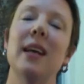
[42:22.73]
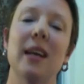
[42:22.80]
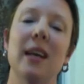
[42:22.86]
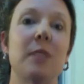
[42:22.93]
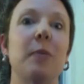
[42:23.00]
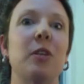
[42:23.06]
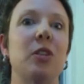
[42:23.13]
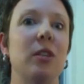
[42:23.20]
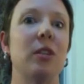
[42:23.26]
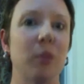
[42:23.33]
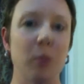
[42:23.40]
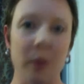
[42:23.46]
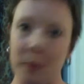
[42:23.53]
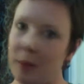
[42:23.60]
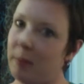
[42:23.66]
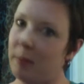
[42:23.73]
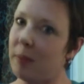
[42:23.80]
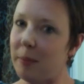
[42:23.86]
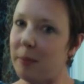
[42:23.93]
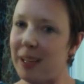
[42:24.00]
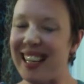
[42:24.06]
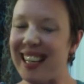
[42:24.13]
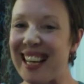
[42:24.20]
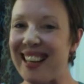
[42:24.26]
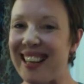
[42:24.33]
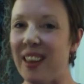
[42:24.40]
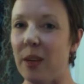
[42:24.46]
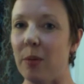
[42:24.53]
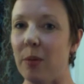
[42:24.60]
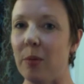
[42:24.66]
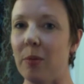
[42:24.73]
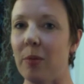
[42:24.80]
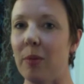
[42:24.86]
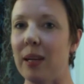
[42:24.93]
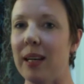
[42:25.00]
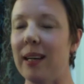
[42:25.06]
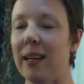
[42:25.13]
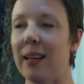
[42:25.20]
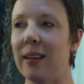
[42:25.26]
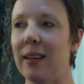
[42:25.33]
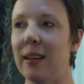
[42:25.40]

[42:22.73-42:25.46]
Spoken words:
especially for women, maybe again, that we're